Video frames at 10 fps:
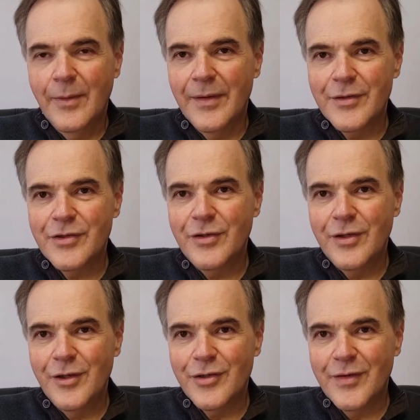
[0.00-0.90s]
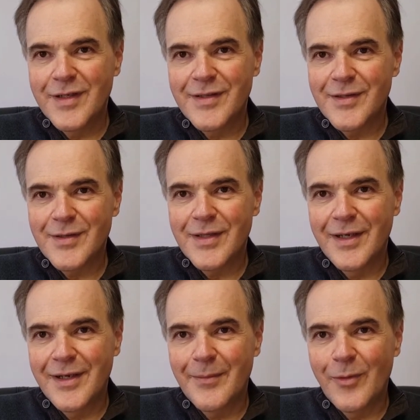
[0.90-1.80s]
Well, there's 2 huge reasons.
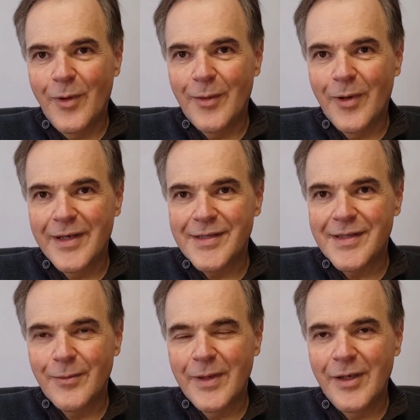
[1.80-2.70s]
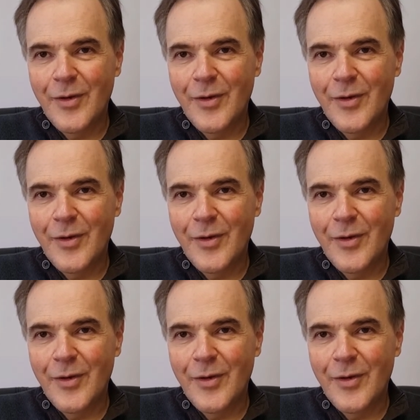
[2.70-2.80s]
The number one is that we